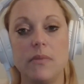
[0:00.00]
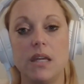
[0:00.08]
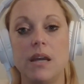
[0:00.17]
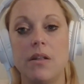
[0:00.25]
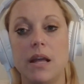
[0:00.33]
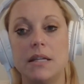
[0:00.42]

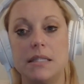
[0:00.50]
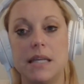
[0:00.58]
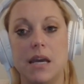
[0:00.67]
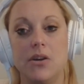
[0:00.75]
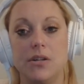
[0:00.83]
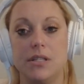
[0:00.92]
Now, let's
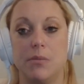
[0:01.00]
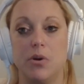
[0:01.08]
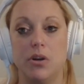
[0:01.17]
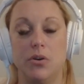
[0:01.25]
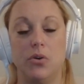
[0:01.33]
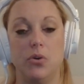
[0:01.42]
say you're
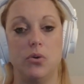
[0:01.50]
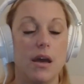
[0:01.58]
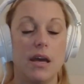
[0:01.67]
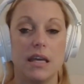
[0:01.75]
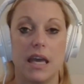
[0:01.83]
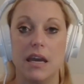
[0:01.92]
someone who
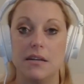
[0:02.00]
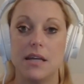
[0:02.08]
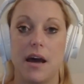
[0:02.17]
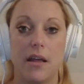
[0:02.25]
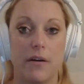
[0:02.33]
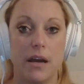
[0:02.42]
can't
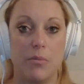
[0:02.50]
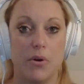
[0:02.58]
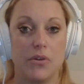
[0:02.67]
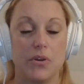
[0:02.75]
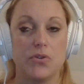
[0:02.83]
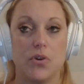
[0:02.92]
tolerate
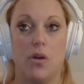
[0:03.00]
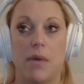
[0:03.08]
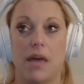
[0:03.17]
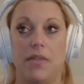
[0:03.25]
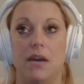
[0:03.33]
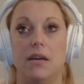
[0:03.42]
birth control
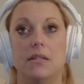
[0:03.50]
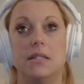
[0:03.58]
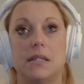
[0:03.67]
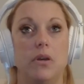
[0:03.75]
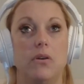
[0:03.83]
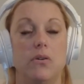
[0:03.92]

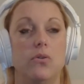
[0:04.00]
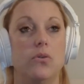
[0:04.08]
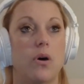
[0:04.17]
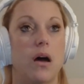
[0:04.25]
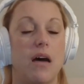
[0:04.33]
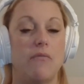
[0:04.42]
methods.
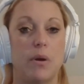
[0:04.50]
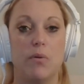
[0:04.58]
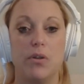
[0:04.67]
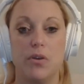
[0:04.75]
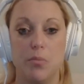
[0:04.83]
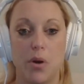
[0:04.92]
You have been
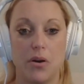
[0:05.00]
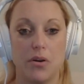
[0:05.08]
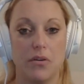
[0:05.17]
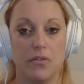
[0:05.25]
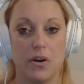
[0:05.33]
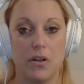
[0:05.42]
with your
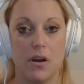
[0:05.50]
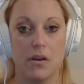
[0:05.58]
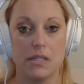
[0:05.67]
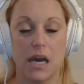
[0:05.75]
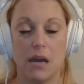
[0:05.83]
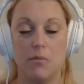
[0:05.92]
partner for a
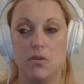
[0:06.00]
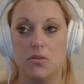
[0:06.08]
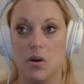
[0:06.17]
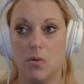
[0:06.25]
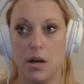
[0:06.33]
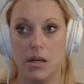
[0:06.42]
long time. You
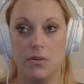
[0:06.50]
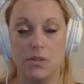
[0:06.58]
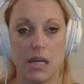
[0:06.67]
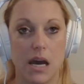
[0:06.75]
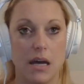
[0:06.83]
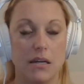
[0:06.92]
don't want to use
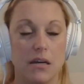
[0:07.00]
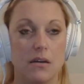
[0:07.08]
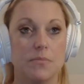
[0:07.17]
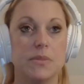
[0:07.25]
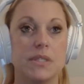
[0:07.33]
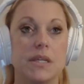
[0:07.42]

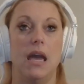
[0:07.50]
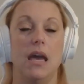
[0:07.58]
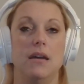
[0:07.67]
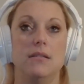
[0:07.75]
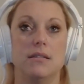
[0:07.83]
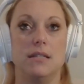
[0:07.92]
condoms,
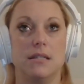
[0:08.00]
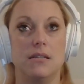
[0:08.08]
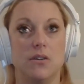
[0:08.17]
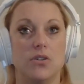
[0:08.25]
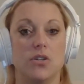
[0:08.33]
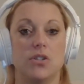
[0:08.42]
and
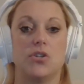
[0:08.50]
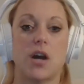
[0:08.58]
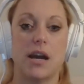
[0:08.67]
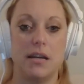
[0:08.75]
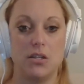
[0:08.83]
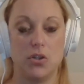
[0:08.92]
you're just
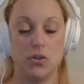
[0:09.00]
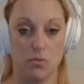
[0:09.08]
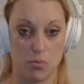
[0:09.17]
trying to